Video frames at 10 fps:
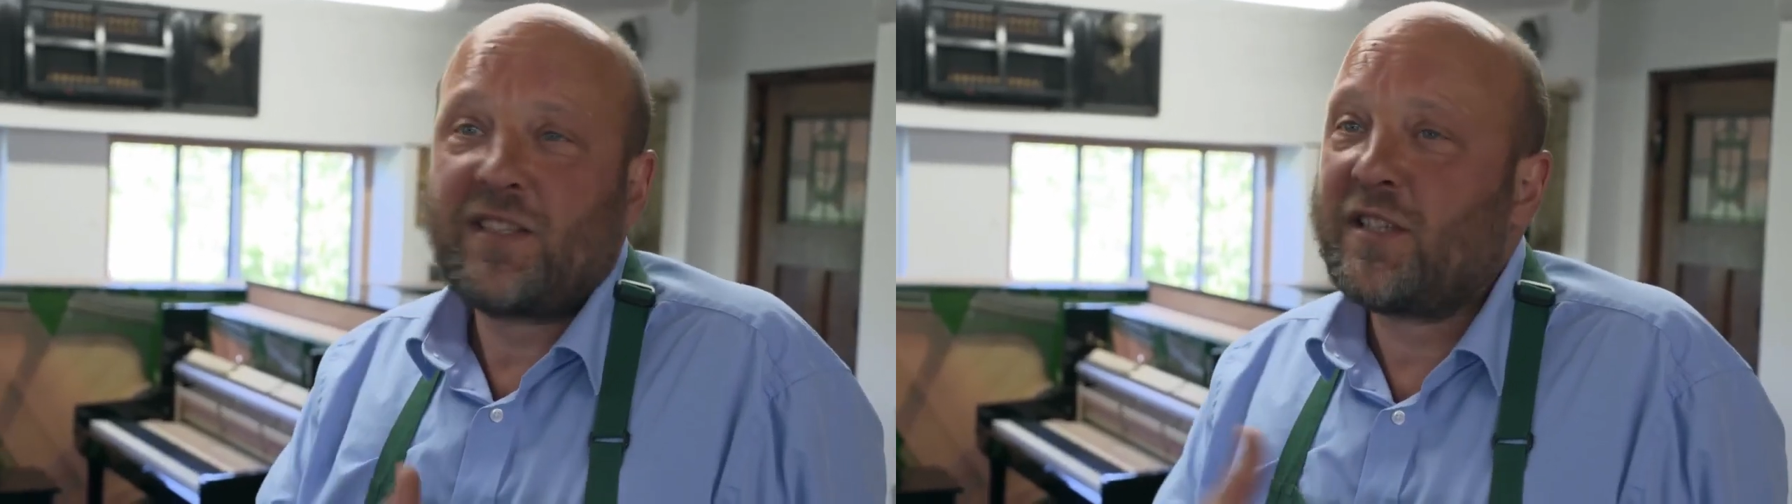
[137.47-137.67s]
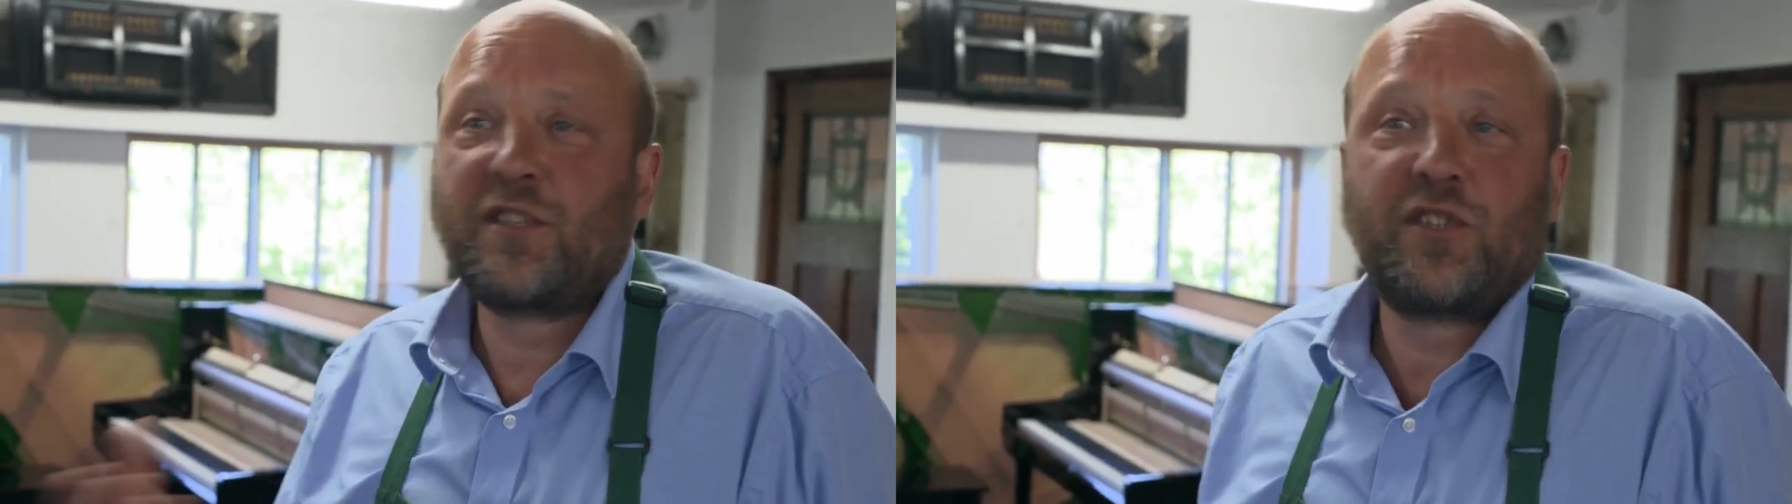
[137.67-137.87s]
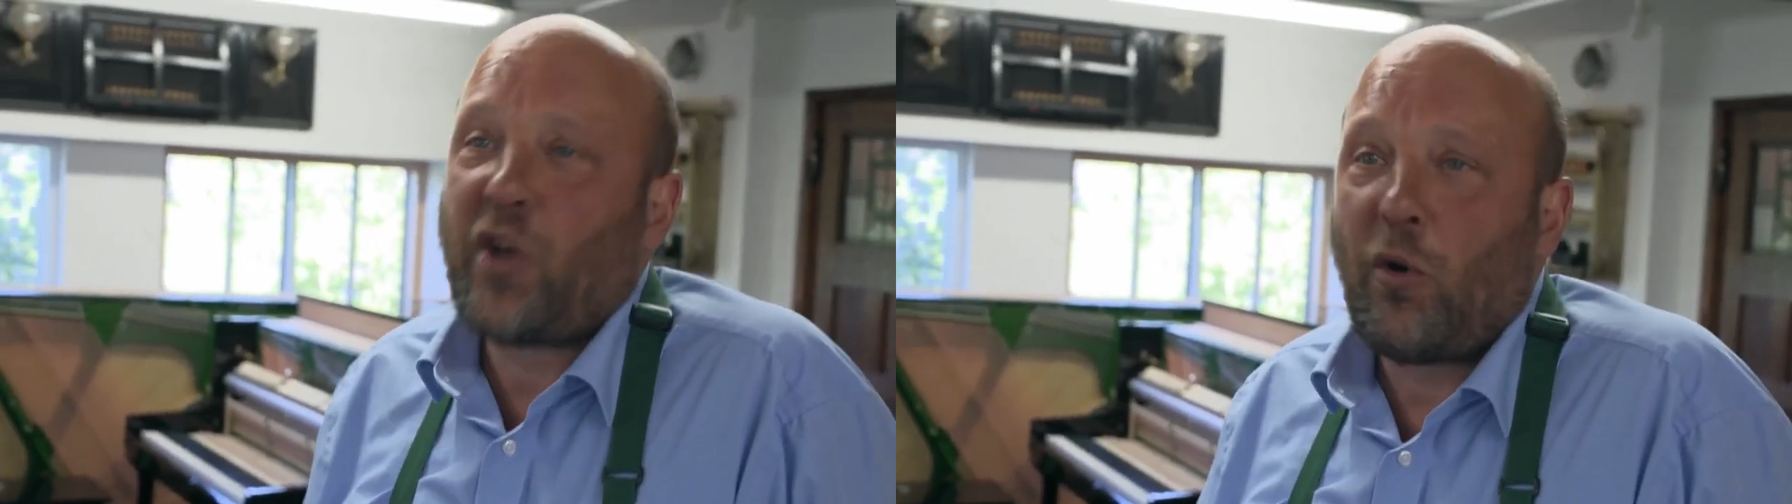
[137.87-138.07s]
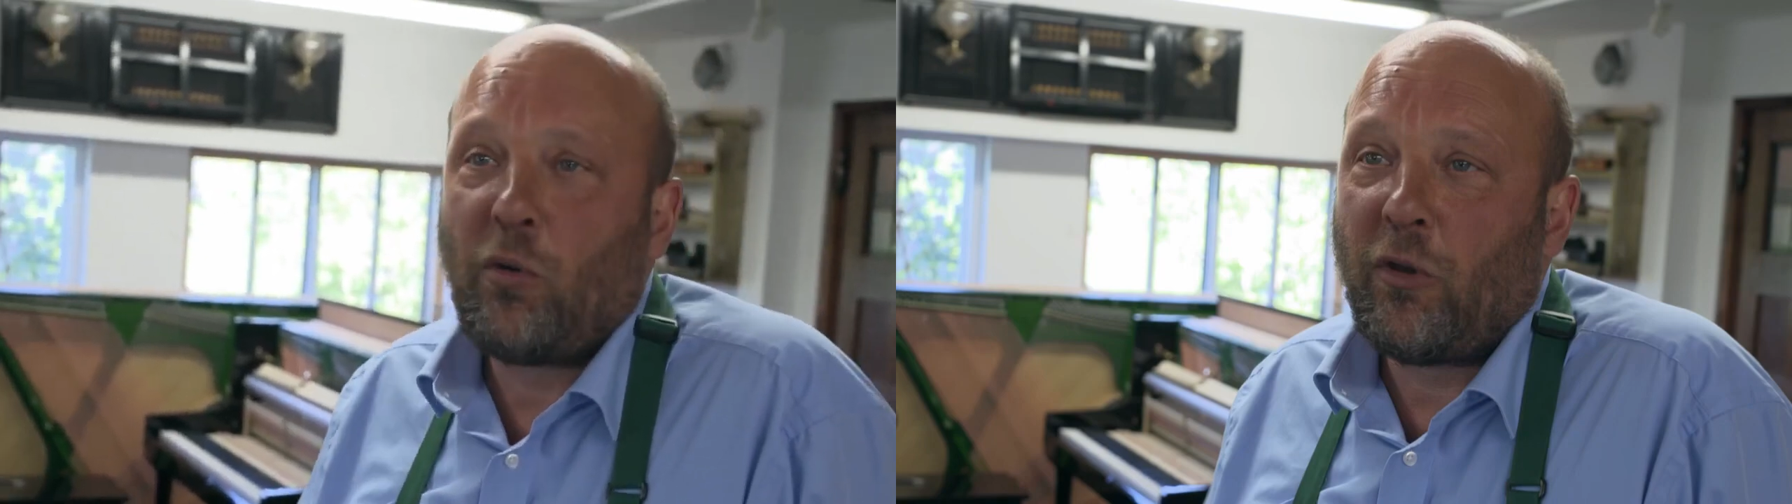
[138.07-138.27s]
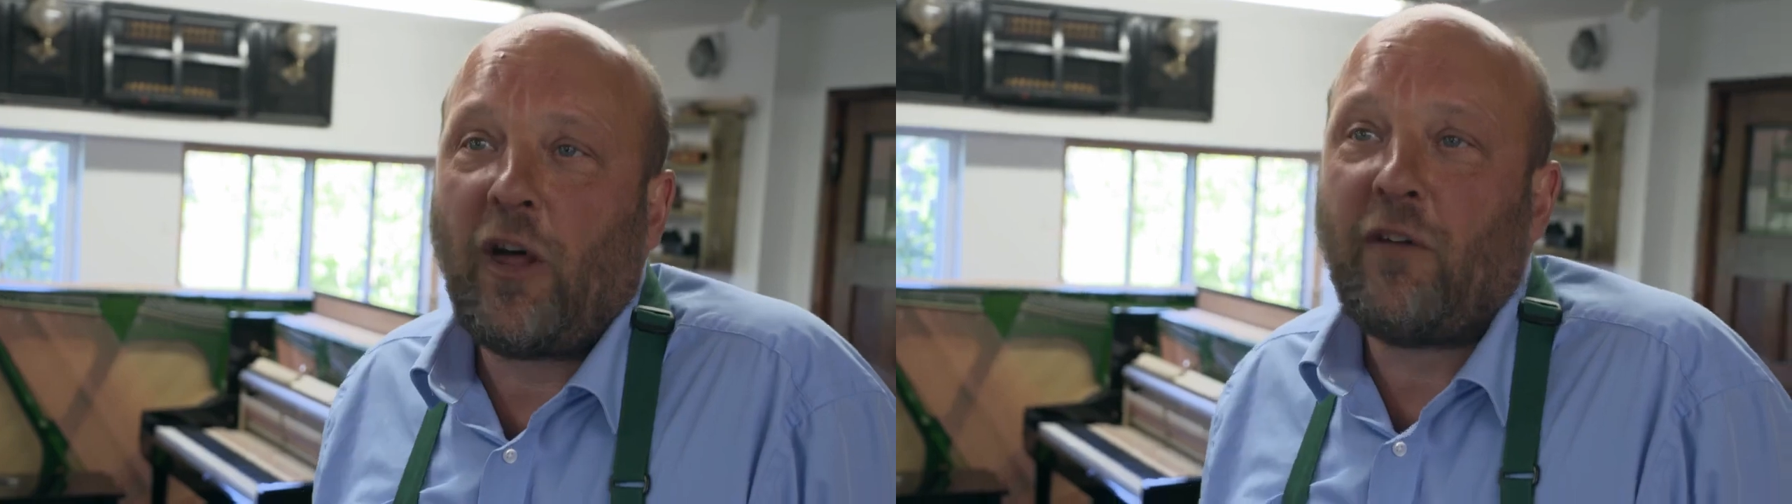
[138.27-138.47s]
is the
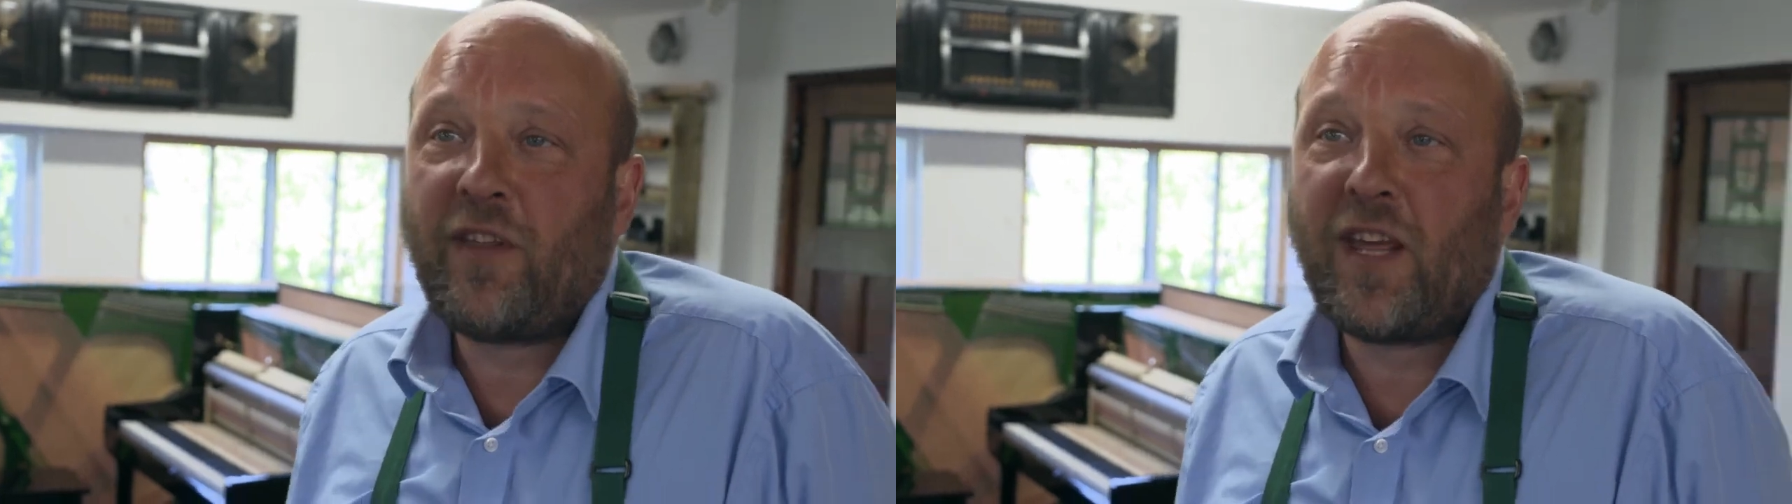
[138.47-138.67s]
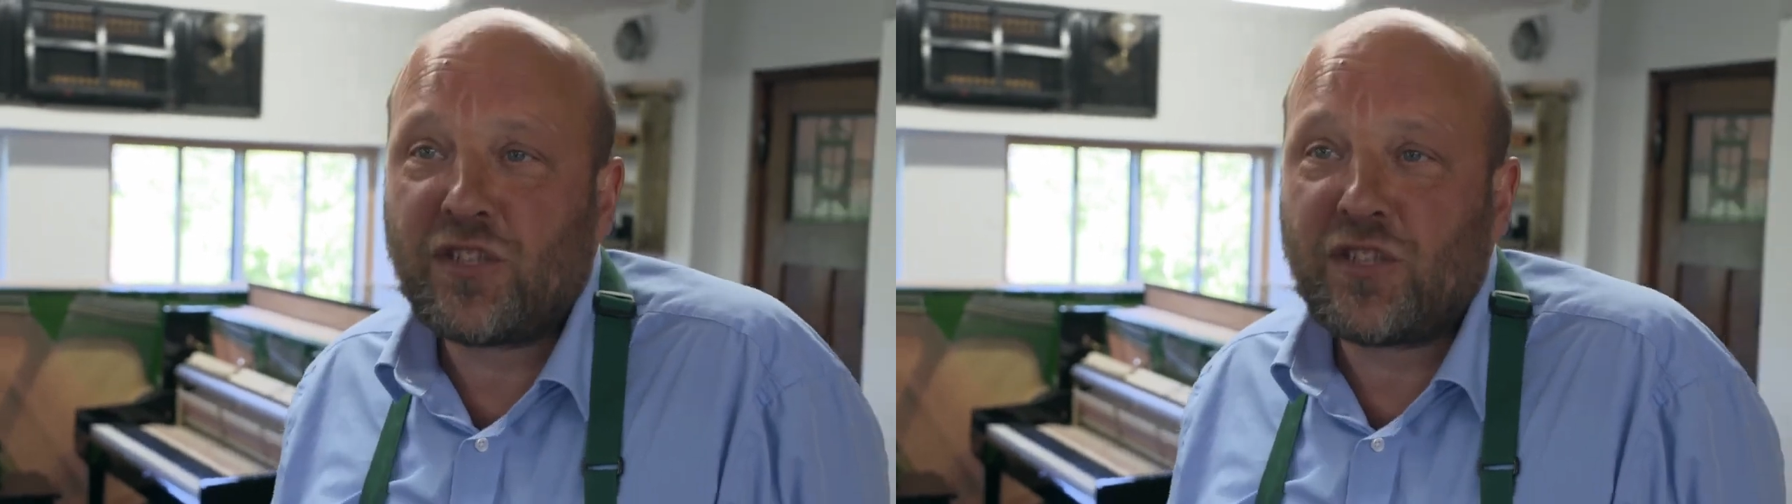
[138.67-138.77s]
soul of the